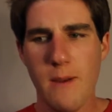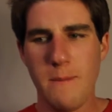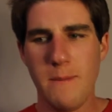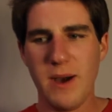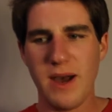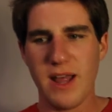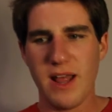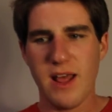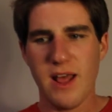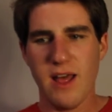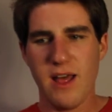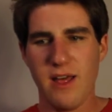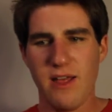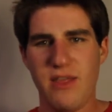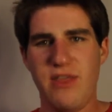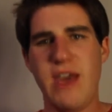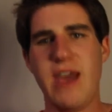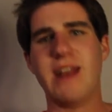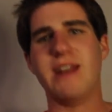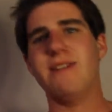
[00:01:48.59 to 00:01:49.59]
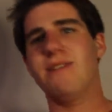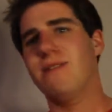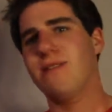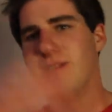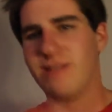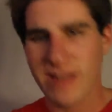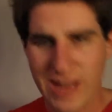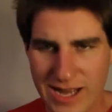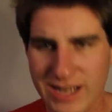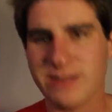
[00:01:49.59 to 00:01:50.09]
But
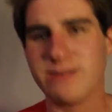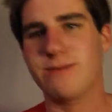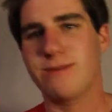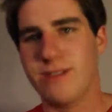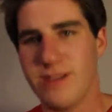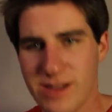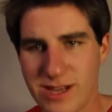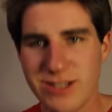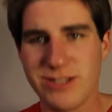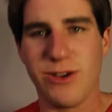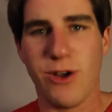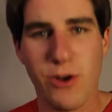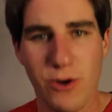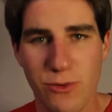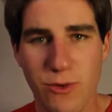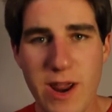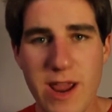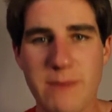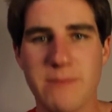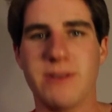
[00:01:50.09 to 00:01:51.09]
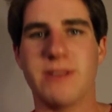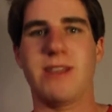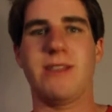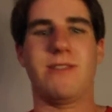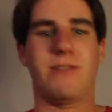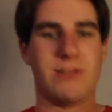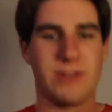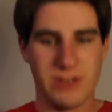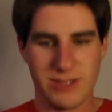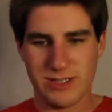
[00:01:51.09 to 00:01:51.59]
then that is all great, but
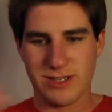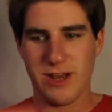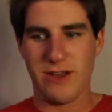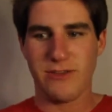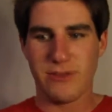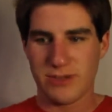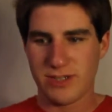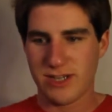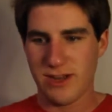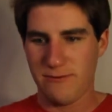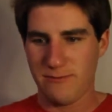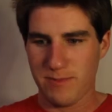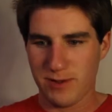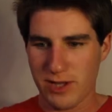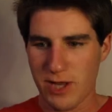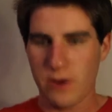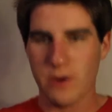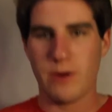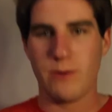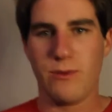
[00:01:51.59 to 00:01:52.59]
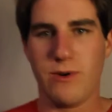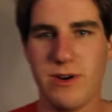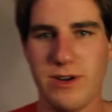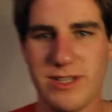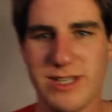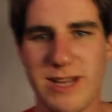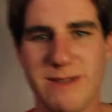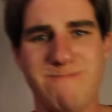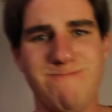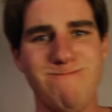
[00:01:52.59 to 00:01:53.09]
then there's this other stuff below it where
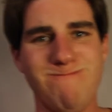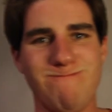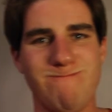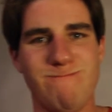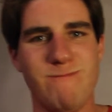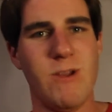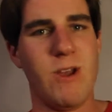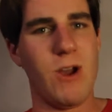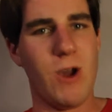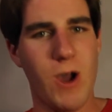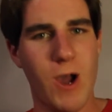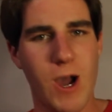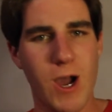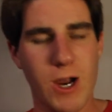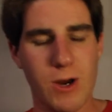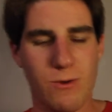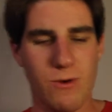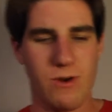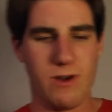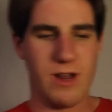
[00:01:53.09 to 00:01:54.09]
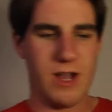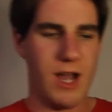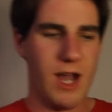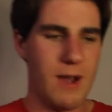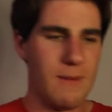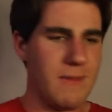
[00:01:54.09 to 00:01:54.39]
it's like, awkward.